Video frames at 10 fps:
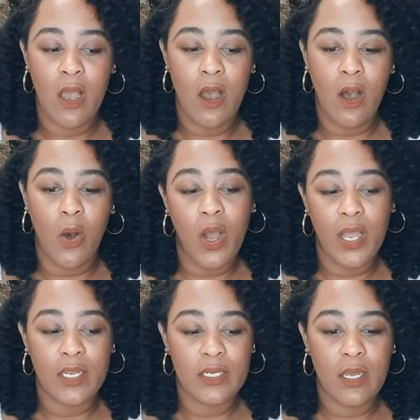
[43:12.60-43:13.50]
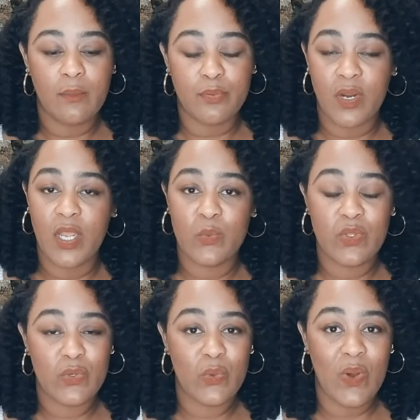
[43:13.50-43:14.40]
on brand with
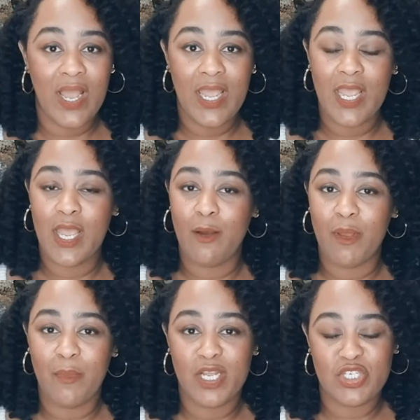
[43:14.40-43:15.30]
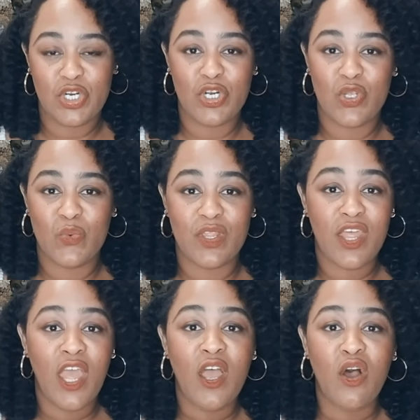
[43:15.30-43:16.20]
who I am and my journey with
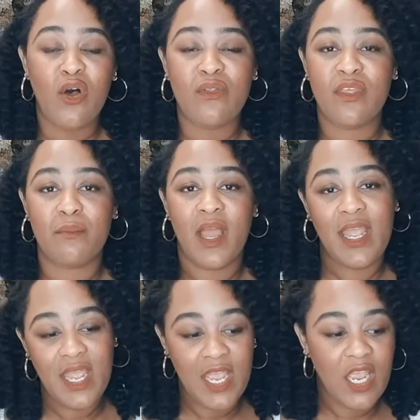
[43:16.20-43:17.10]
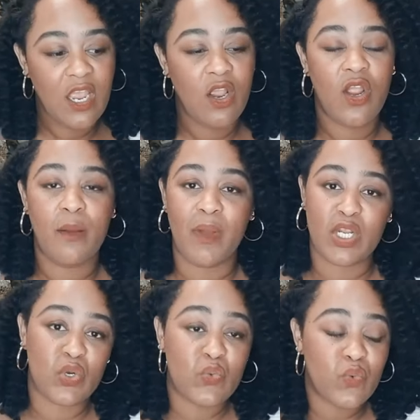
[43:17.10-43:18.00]
health and my hair and my
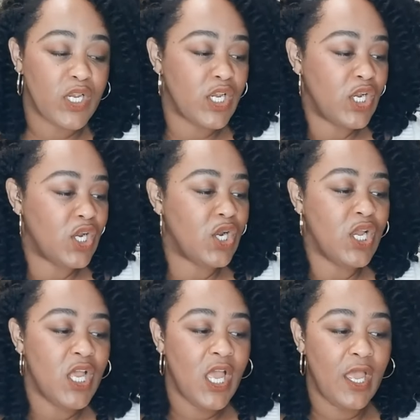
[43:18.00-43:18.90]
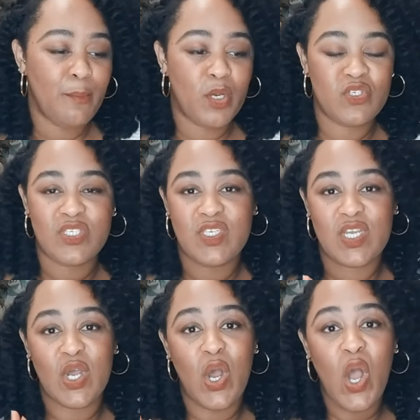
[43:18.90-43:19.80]
career and purchasing a
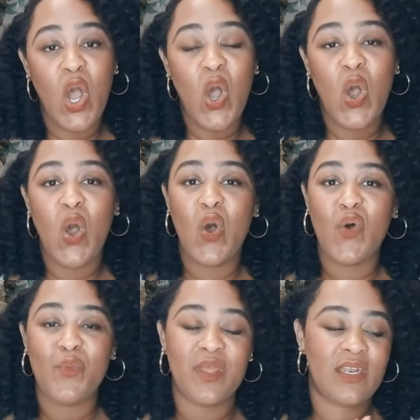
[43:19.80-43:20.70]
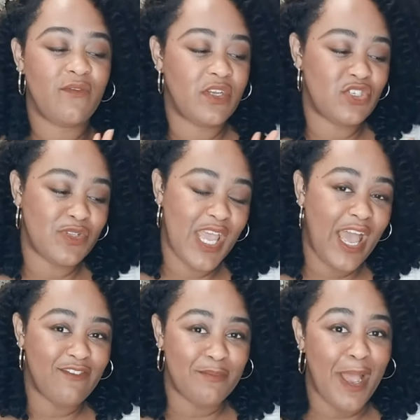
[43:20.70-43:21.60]
home and eventually
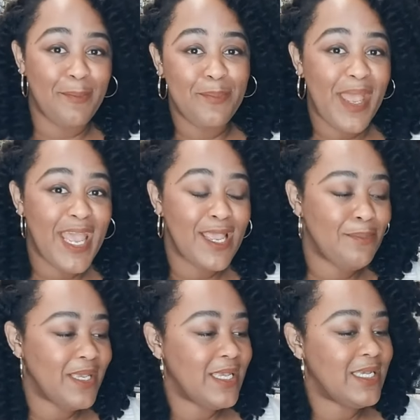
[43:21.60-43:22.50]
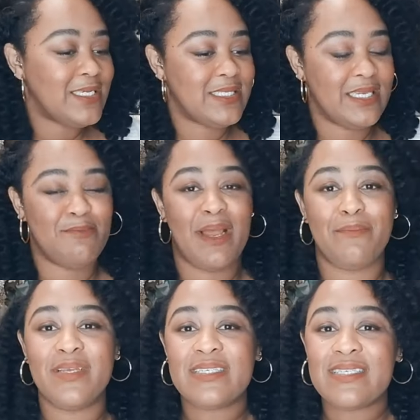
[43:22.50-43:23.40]
having my babies and my
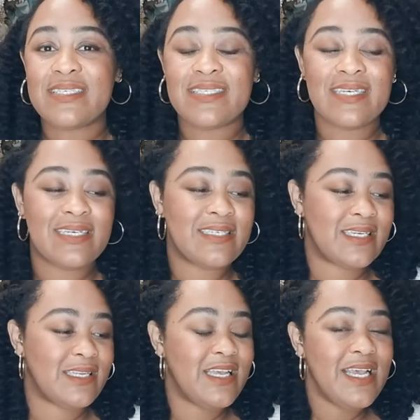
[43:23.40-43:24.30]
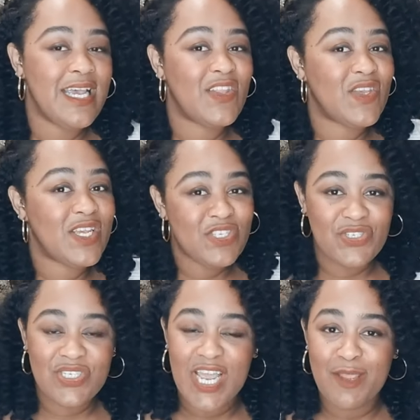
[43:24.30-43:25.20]
businesses and, and the
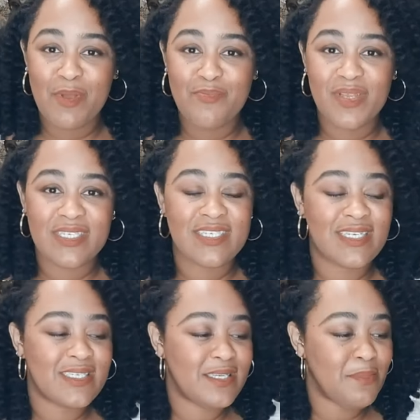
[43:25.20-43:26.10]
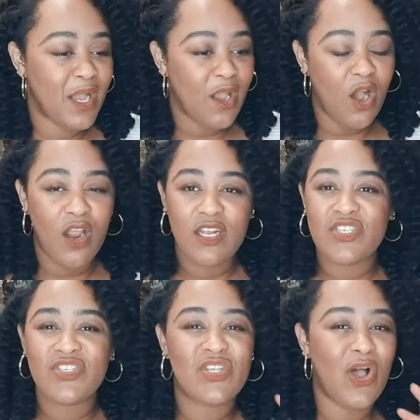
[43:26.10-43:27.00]
entertainment business and my art, just
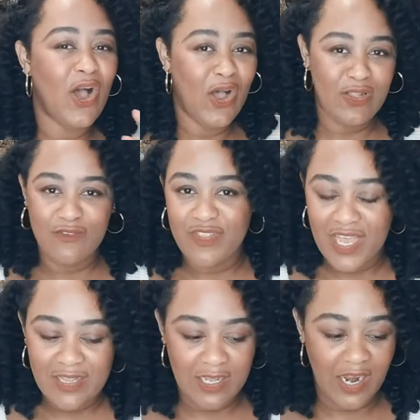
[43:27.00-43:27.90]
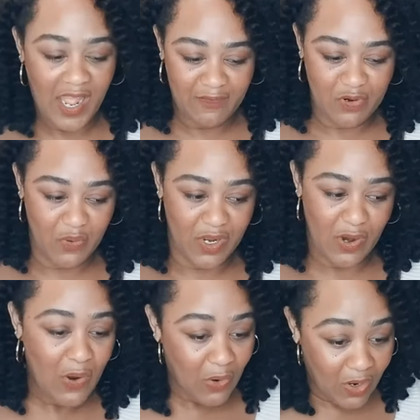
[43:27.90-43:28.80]
all of that that I have going
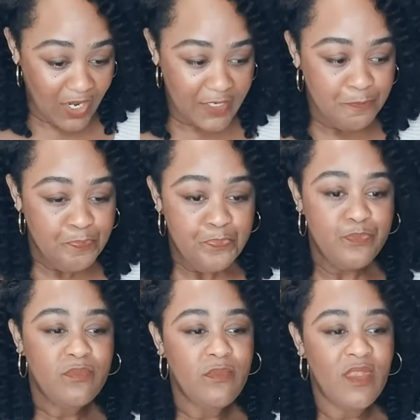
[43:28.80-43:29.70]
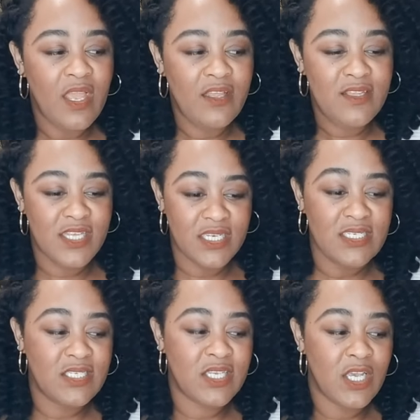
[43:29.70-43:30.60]
on. This
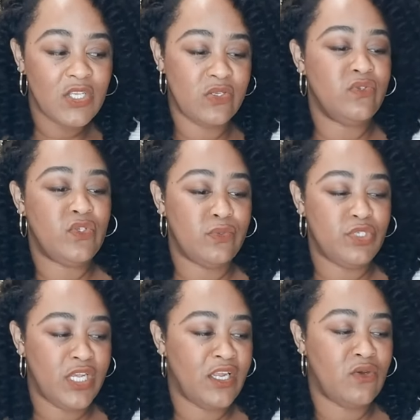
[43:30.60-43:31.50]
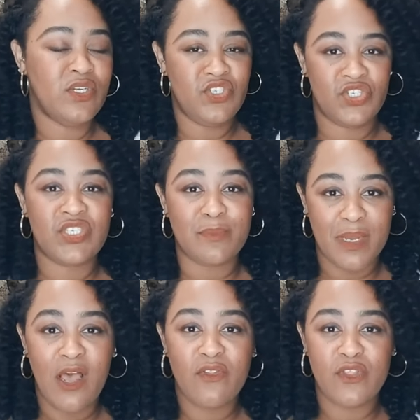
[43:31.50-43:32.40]
YouTube channel is just about
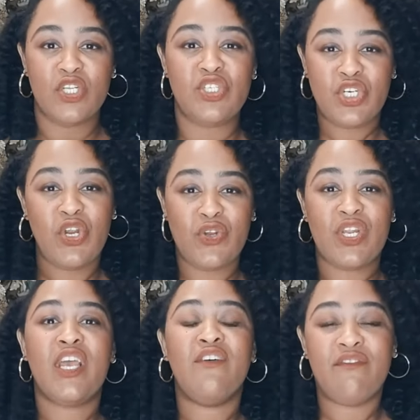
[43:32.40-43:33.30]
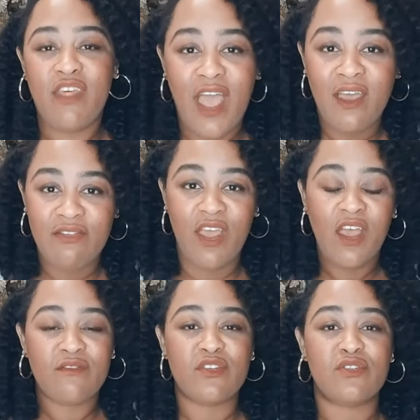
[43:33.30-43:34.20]
the journey of that, the
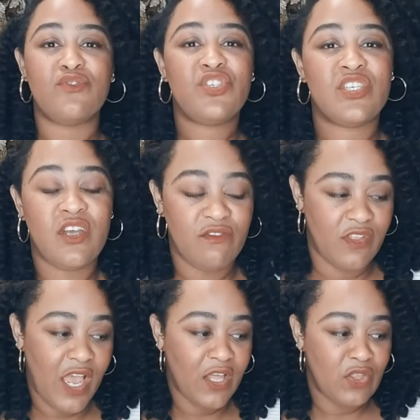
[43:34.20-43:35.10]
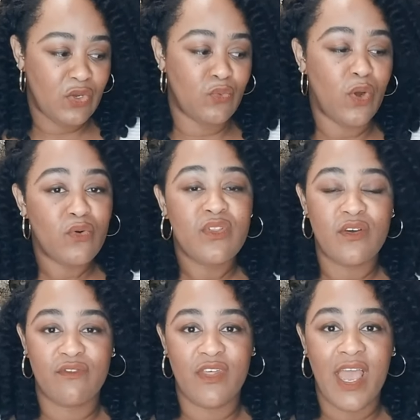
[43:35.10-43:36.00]
evolution of that, the growth of
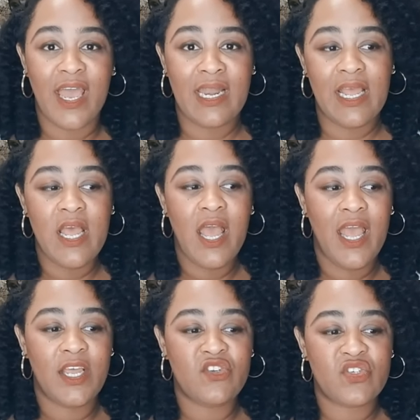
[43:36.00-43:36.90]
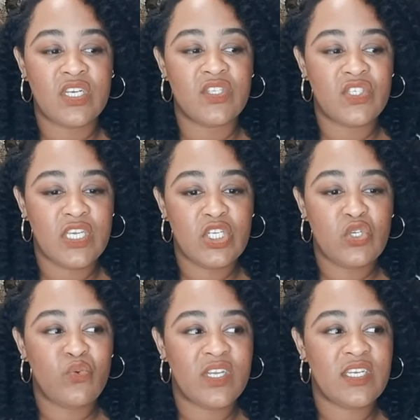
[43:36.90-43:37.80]
that, and just
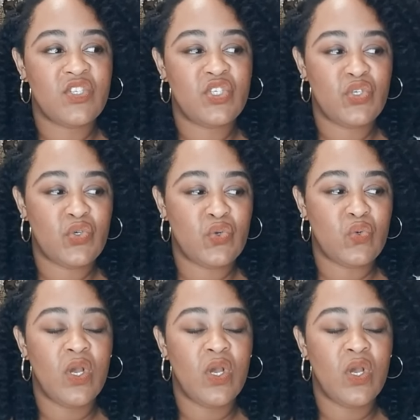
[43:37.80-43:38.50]
continuing to